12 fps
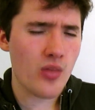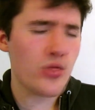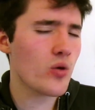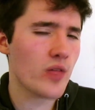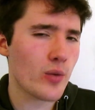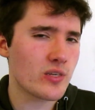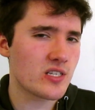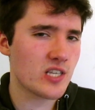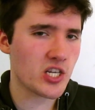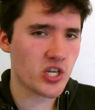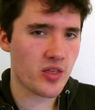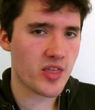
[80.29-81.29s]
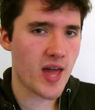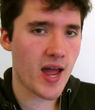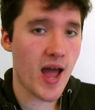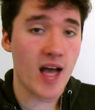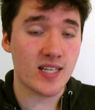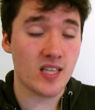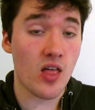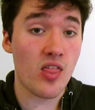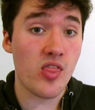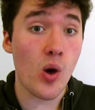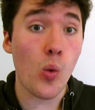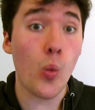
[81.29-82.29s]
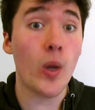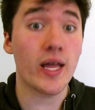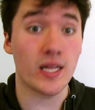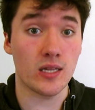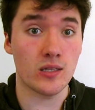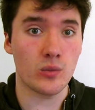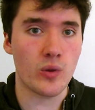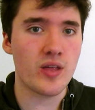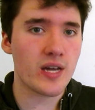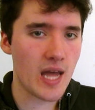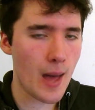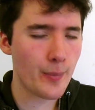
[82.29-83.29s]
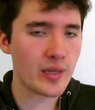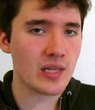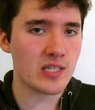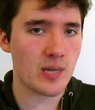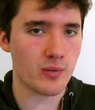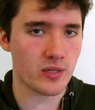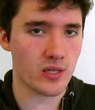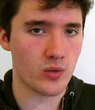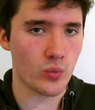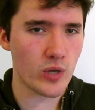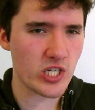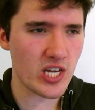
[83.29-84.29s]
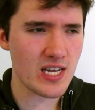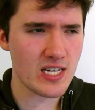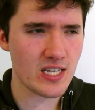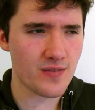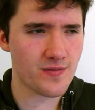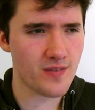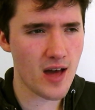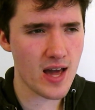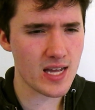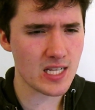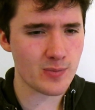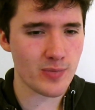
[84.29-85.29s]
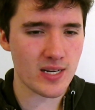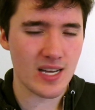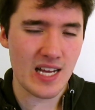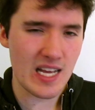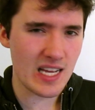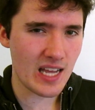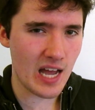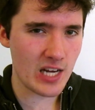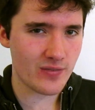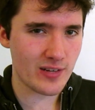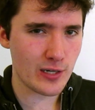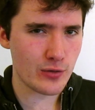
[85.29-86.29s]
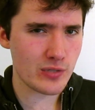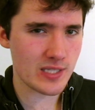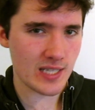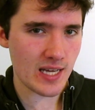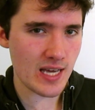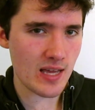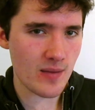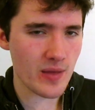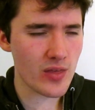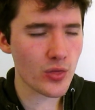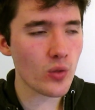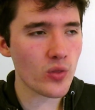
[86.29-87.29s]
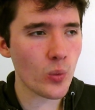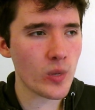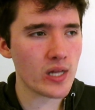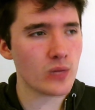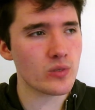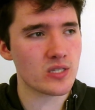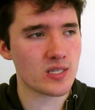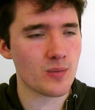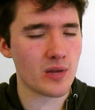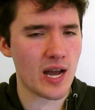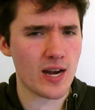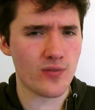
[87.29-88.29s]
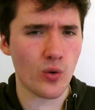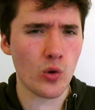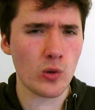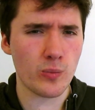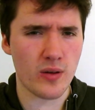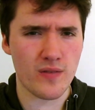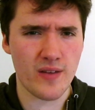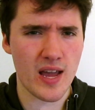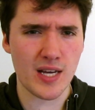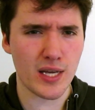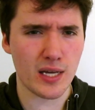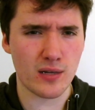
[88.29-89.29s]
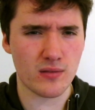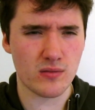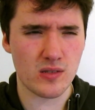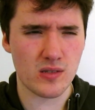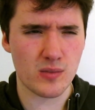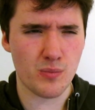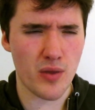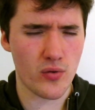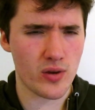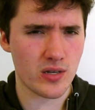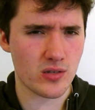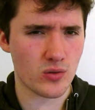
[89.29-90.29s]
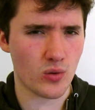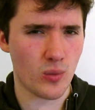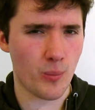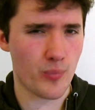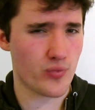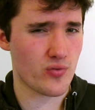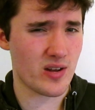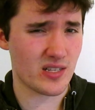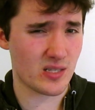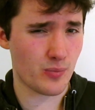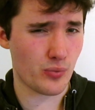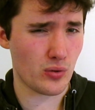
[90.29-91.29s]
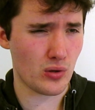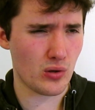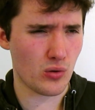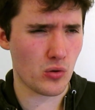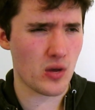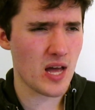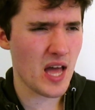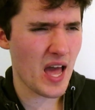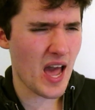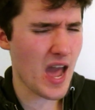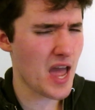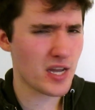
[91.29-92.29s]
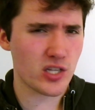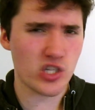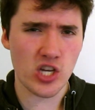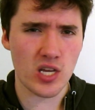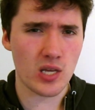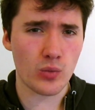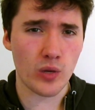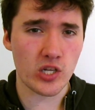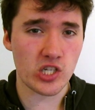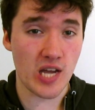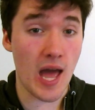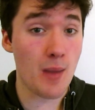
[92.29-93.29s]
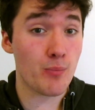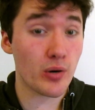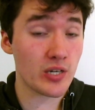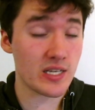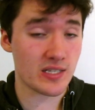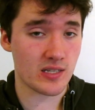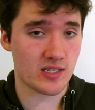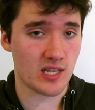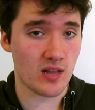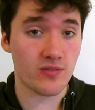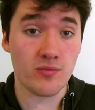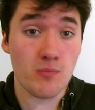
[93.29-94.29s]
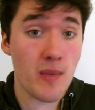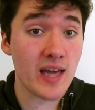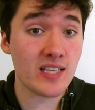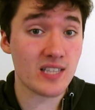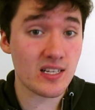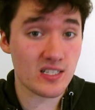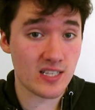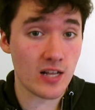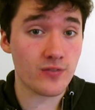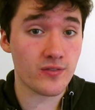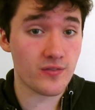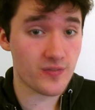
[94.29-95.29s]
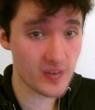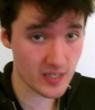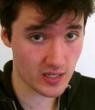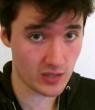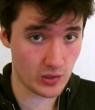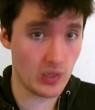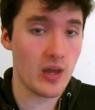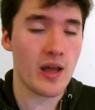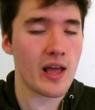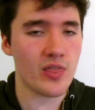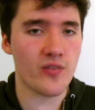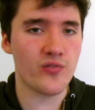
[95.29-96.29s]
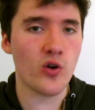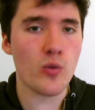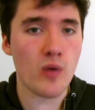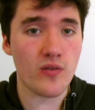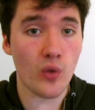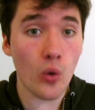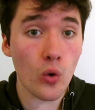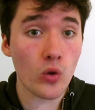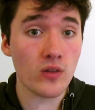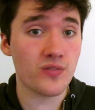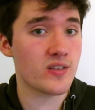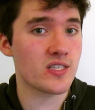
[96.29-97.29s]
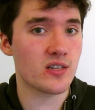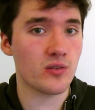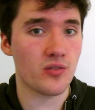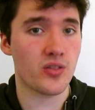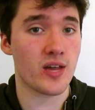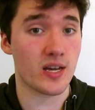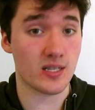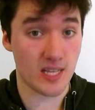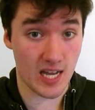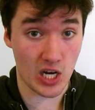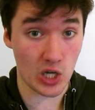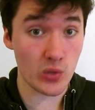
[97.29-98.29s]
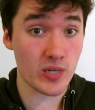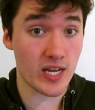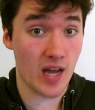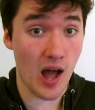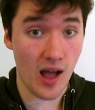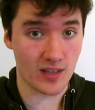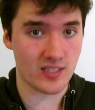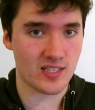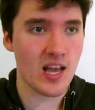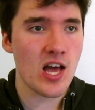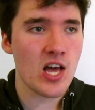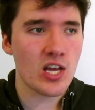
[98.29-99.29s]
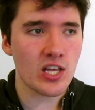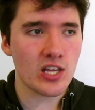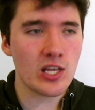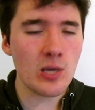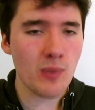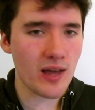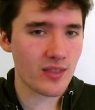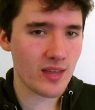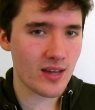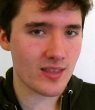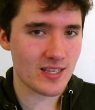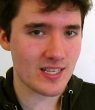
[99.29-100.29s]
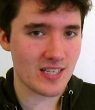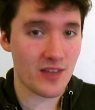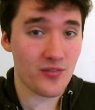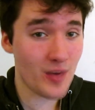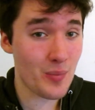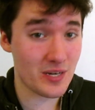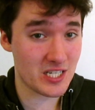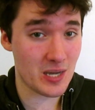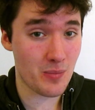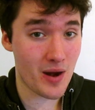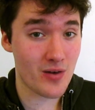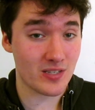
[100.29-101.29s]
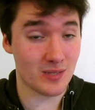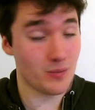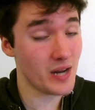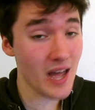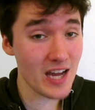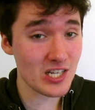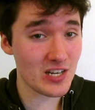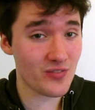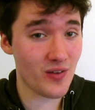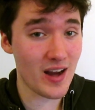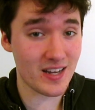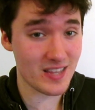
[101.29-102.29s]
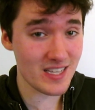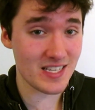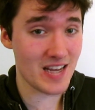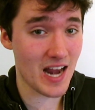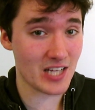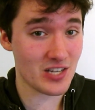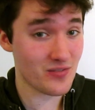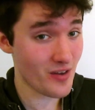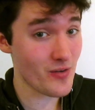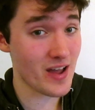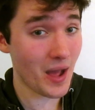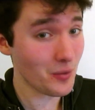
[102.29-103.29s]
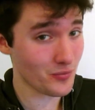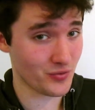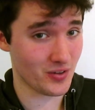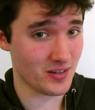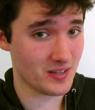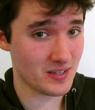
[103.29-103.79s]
thought there was such a thing as the will, with a capital W, which he defines, but kind of loosely. He thought the will was some kind of all-pervading spirit or principle or energy which embodies itself, makes itself physical in the form of all physical things, including us. You might think this is a flippant comparison, but I actually find this analogy very helpful.